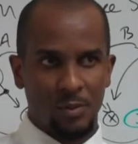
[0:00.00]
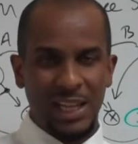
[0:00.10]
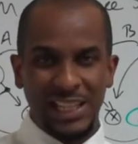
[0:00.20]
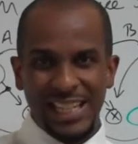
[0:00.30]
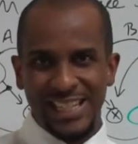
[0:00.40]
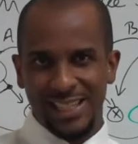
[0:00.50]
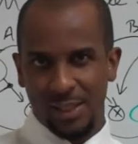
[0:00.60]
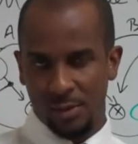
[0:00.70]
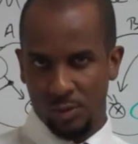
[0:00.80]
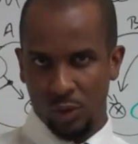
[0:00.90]
elite
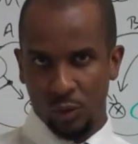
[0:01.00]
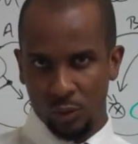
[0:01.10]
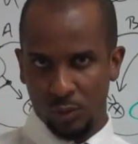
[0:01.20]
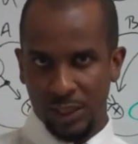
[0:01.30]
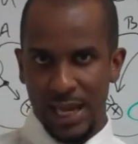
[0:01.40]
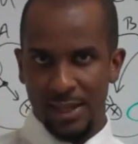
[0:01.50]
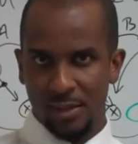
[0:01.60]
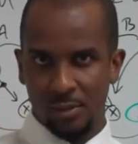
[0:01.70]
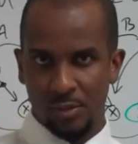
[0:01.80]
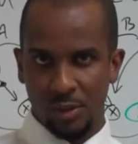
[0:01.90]
social
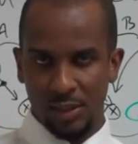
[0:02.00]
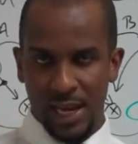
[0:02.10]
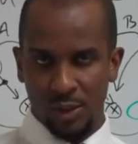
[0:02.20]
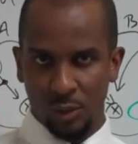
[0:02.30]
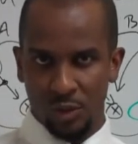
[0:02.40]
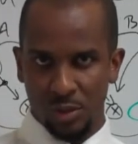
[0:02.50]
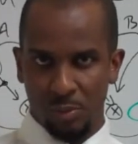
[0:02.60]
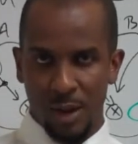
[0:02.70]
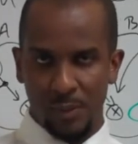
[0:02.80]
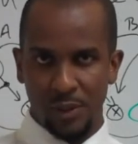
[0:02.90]
class, landowners and
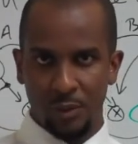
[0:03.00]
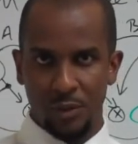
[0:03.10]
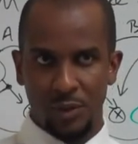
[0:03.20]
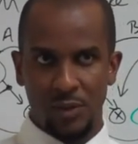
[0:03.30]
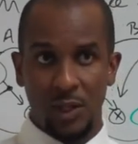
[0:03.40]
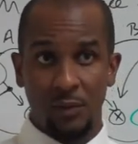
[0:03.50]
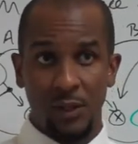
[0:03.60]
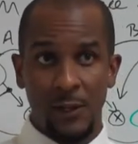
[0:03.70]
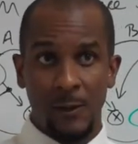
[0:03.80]
property owners and stuff,